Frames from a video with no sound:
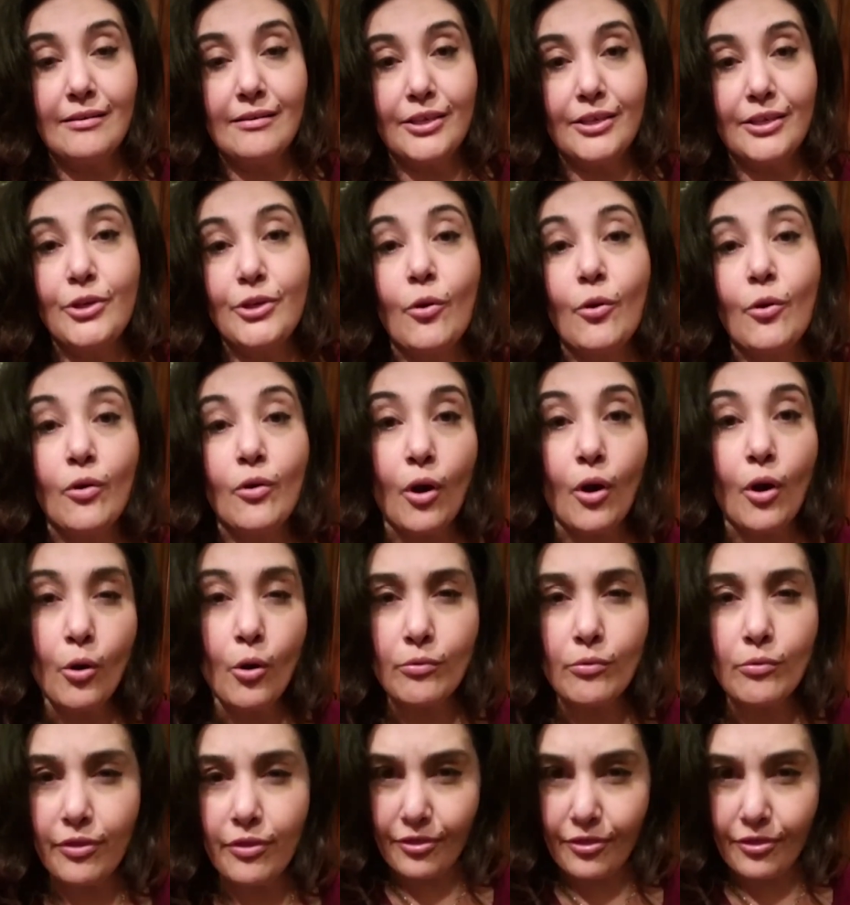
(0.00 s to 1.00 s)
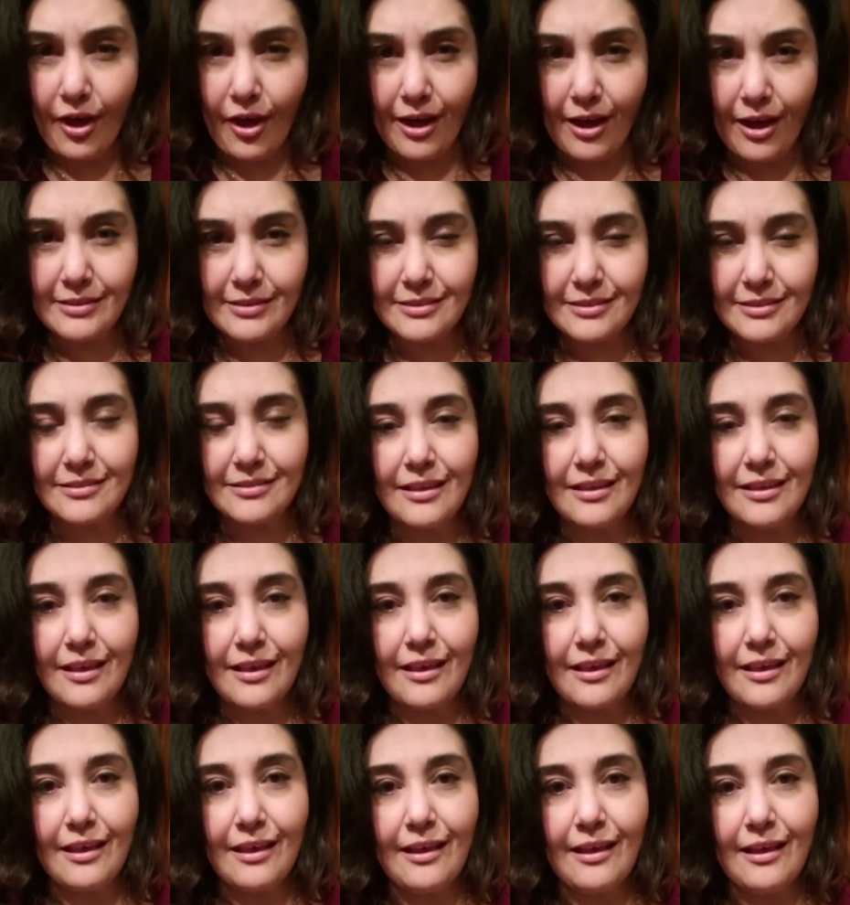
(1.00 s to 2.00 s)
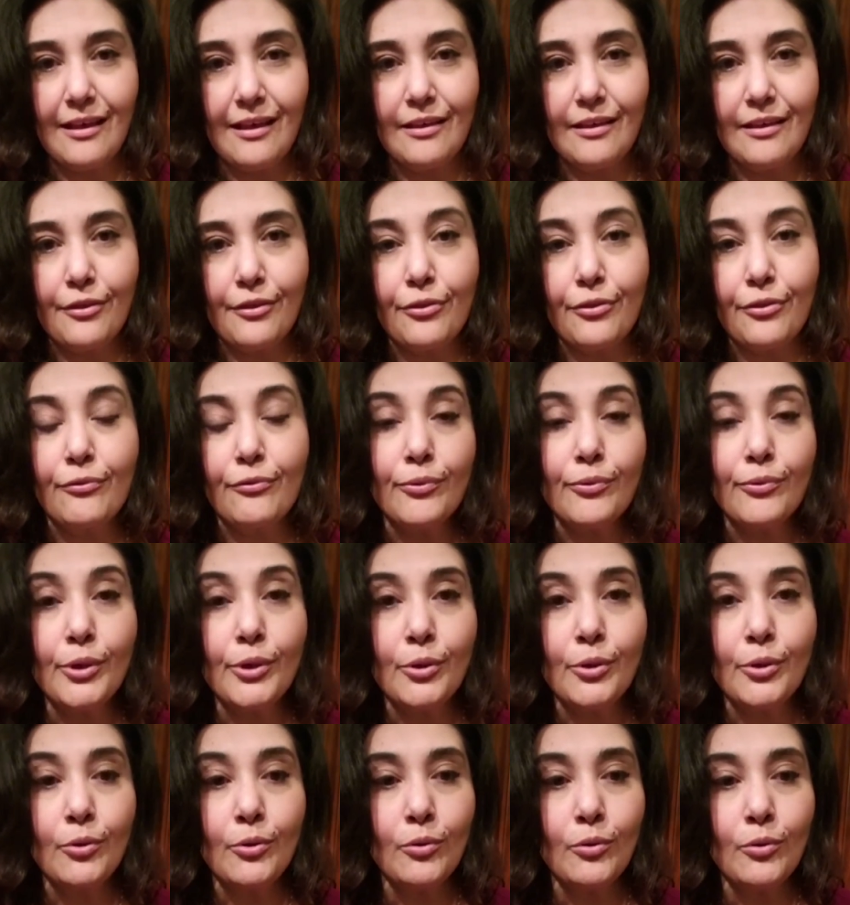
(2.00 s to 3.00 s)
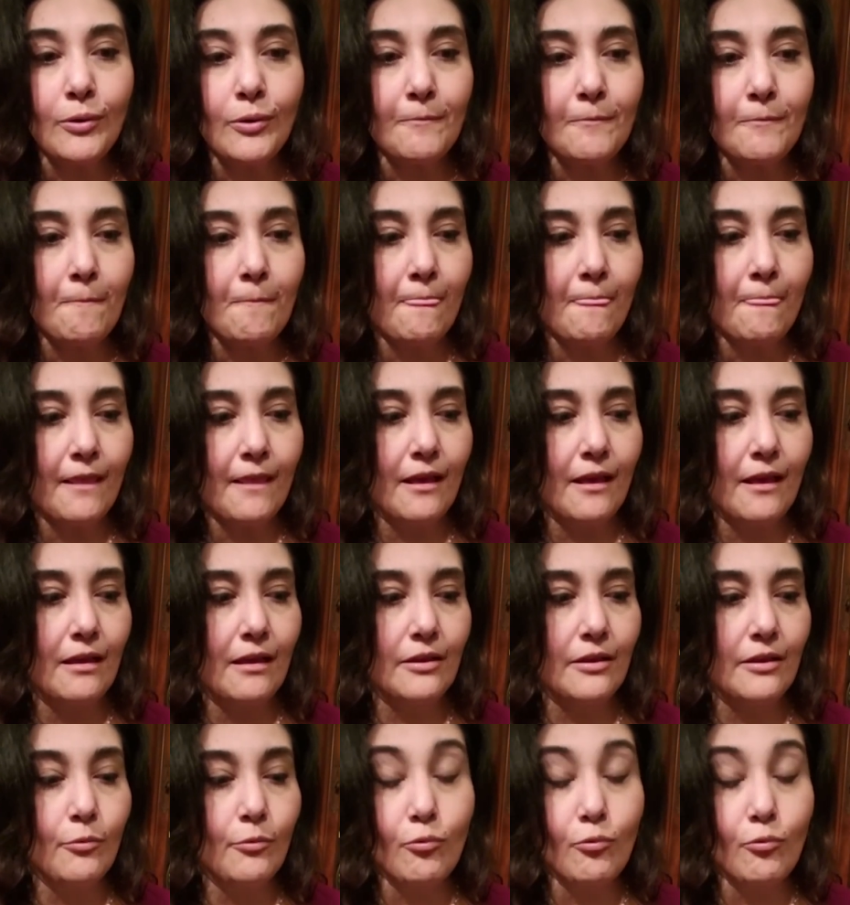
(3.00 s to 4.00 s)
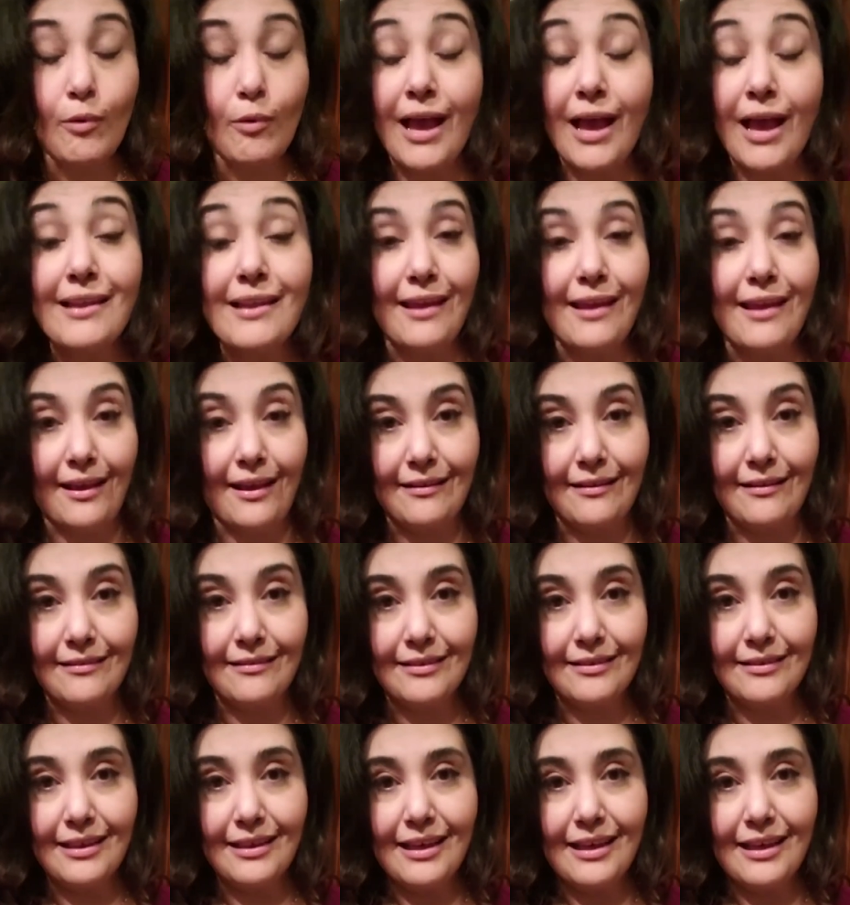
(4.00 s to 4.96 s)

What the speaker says: your own thoughts through writing.